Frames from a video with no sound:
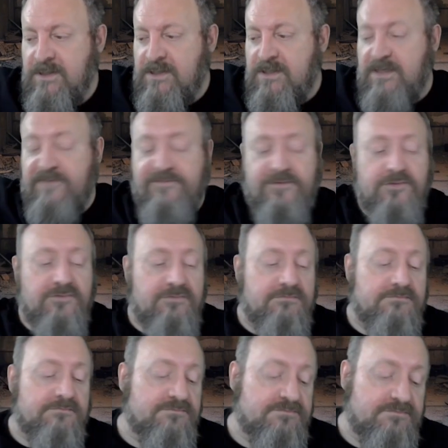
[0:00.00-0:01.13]
If you
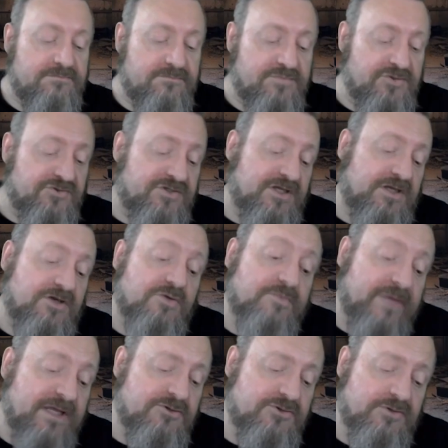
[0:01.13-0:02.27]
put a
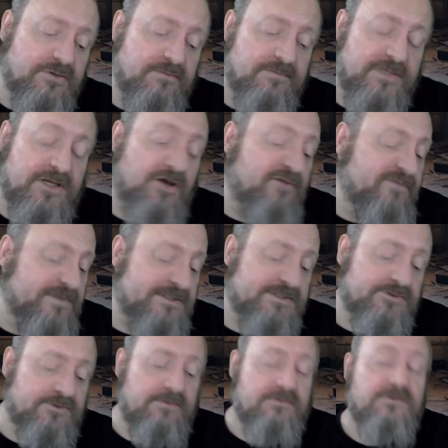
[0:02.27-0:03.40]
commander, an
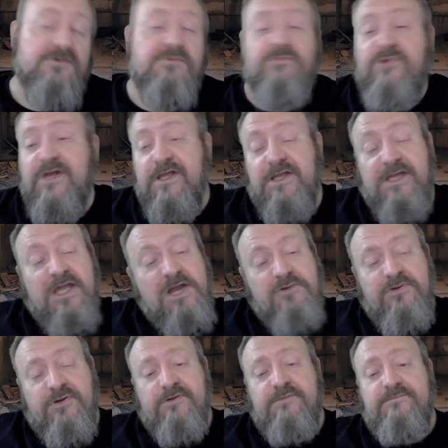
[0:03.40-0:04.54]
officer, on a brain
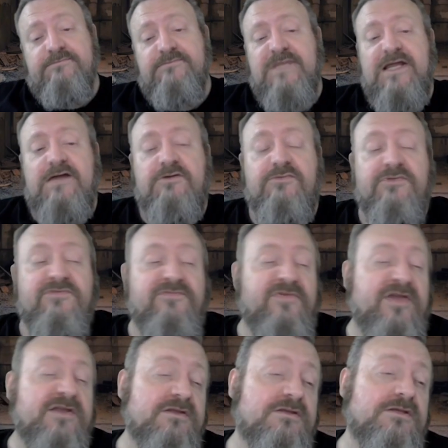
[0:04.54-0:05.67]
carrier, now the
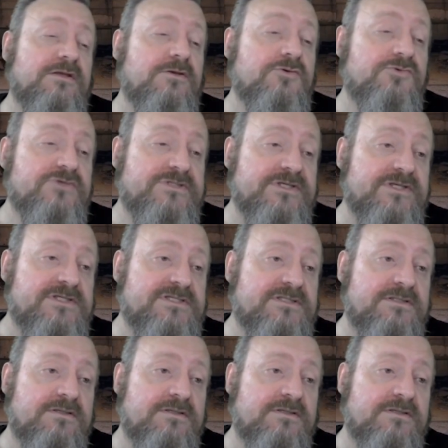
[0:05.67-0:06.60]
fact that he loses